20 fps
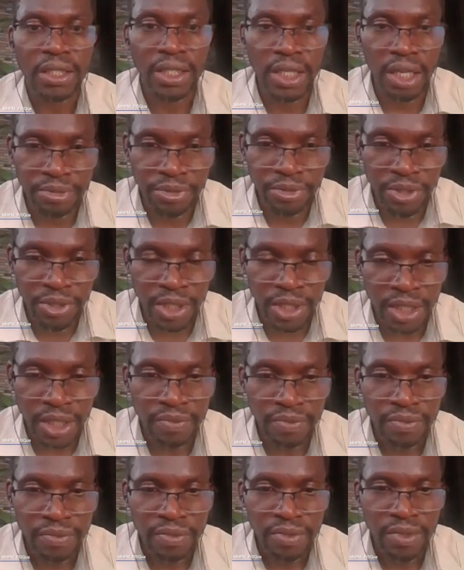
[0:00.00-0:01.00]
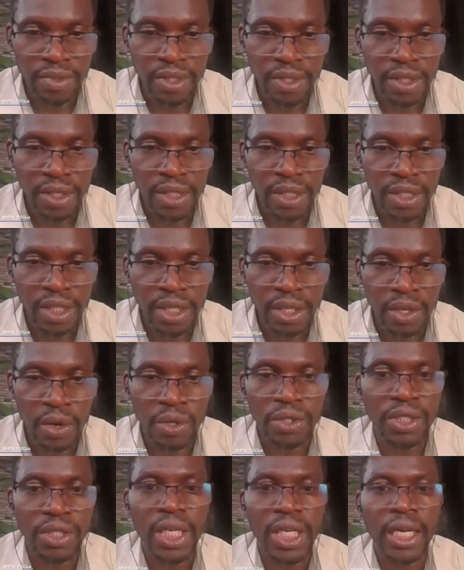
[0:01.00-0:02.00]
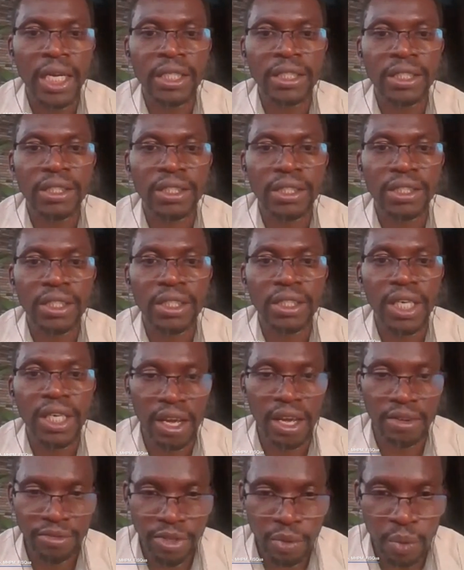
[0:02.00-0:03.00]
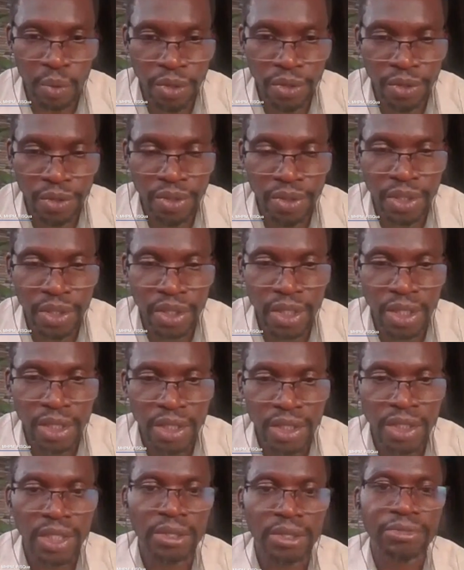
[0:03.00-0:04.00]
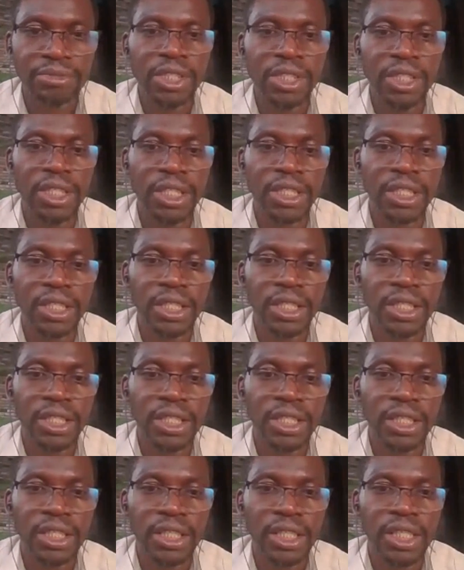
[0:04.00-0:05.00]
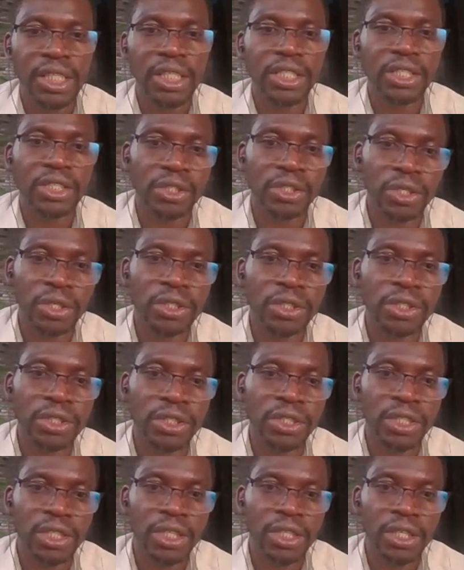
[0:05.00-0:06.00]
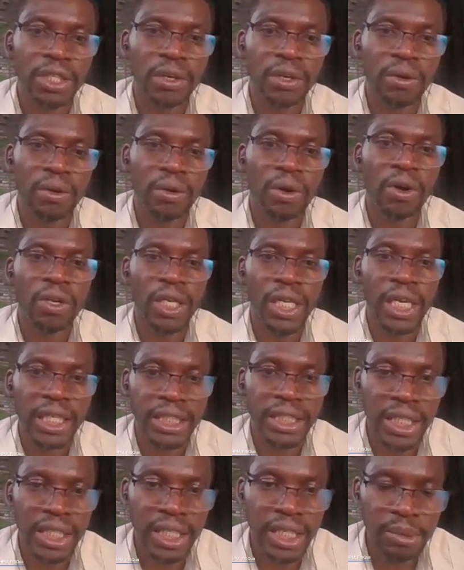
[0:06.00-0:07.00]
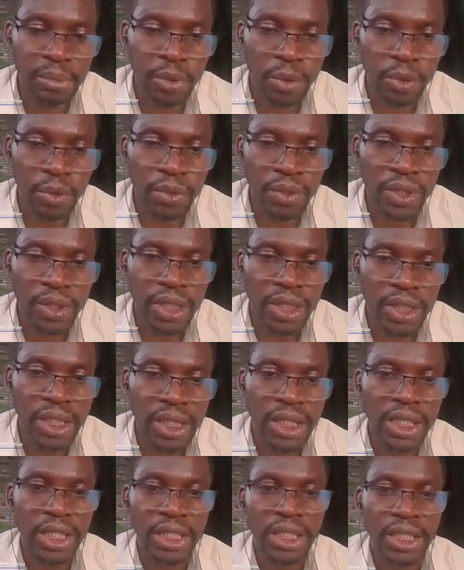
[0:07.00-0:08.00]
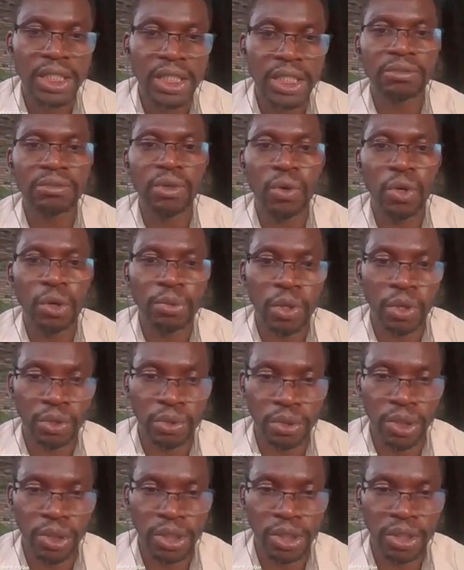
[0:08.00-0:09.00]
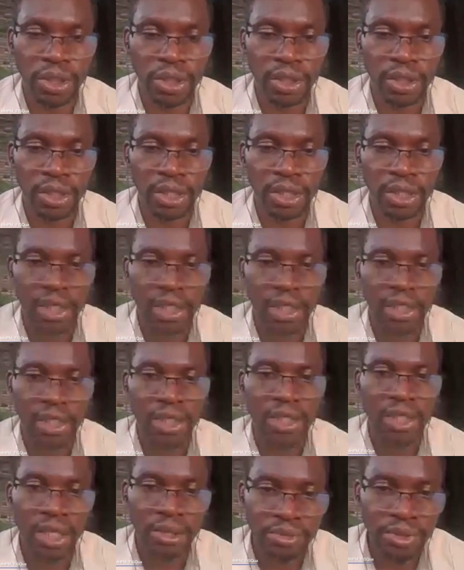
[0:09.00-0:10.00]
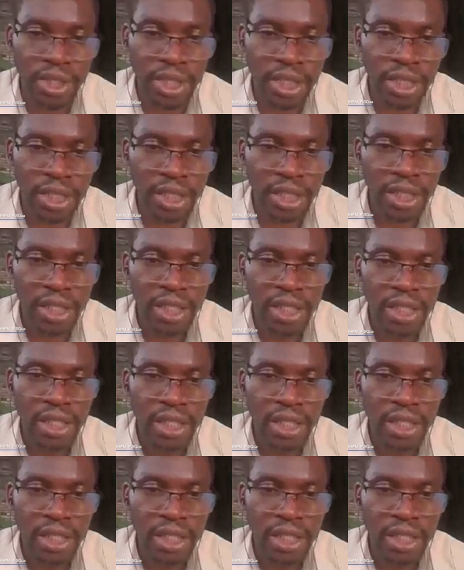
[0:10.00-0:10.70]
safety concerns everyone. Safety is not only attainable in the developed countries. Safety